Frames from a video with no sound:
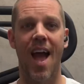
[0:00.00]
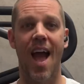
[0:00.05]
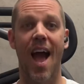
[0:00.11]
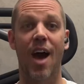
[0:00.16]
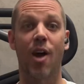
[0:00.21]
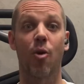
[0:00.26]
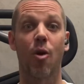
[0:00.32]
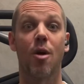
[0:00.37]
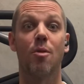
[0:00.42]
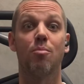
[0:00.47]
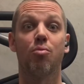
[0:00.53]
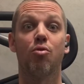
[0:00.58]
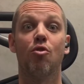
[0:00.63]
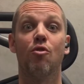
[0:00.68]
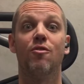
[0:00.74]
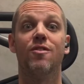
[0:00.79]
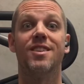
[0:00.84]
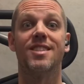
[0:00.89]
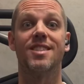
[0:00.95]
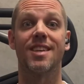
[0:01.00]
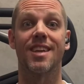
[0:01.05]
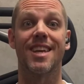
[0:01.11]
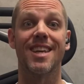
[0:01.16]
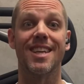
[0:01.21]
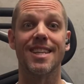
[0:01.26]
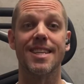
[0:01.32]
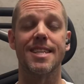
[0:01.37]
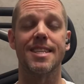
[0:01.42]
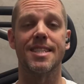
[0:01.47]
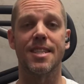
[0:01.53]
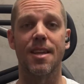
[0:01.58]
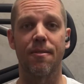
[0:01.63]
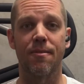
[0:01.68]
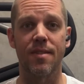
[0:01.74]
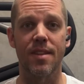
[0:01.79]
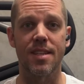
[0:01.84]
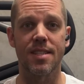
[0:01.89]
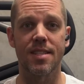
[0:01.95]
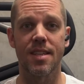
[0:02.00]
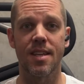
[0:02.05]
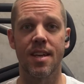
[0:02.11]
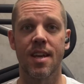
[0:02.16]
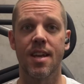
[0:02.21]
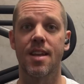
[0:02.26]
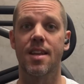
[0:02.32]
How do I improve this Achilles stiffness?